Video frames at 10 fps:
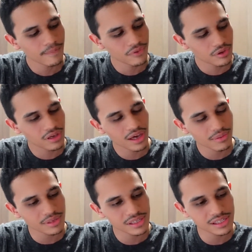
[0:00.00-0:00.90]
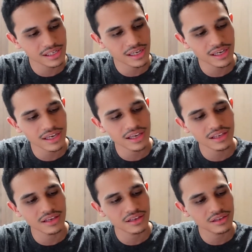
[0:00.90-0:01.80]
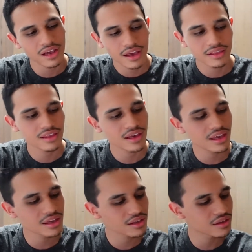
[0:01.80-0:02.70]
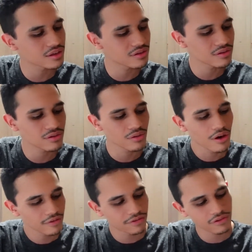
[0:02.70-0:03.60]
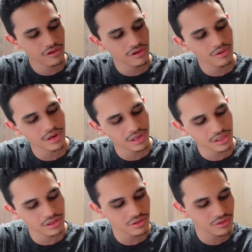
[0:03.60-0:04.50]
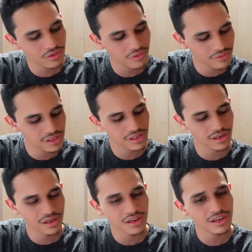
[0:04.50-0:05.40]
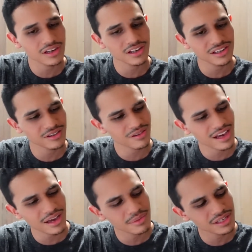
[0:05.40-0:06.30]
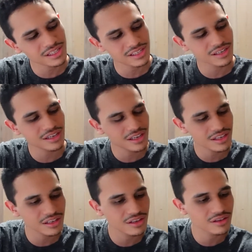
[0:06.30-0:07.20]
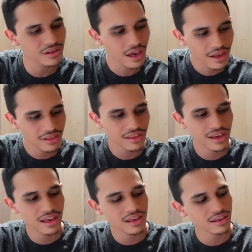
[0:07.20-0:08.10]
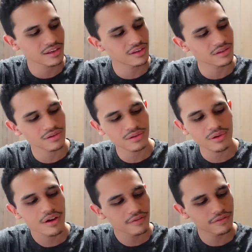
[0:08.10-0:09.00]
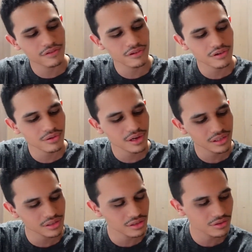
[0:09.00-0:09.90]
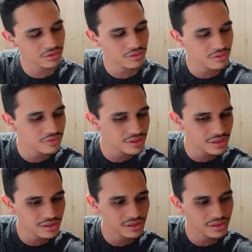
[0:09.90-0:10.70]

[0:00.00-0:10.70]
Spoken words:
You got me saying thank you for what you've done. You got me saying thank you for what you've done.